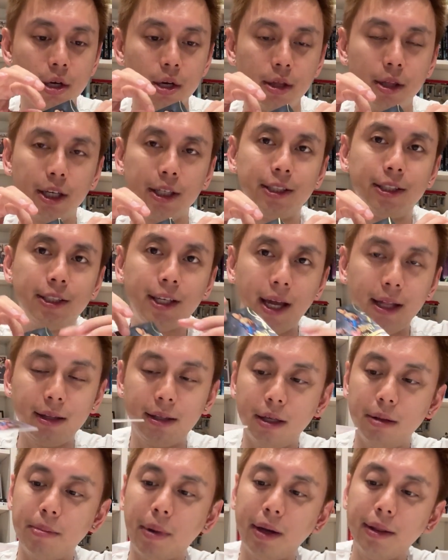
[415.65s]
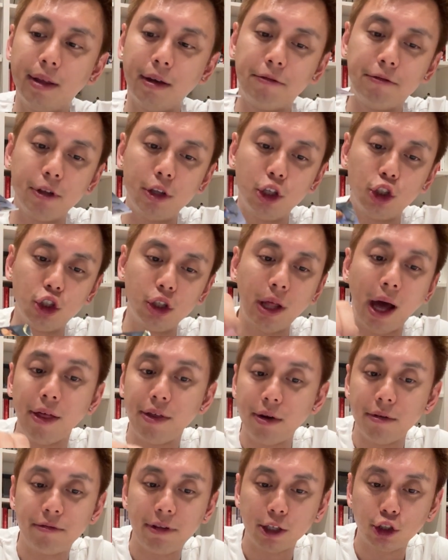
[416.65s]
The set, in my definition, other
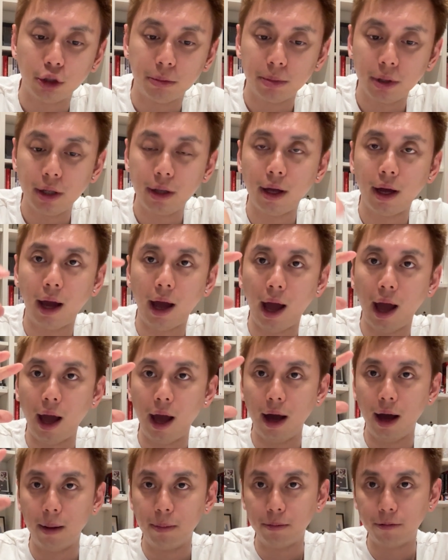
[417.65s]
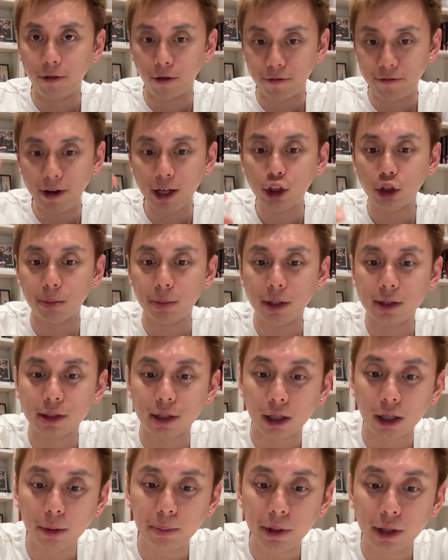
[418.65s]
than Flesh and Blood, for Flesh and Blood, it's a
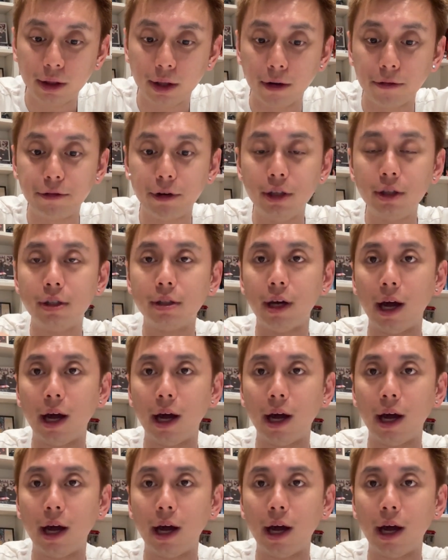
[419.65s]
little bit different.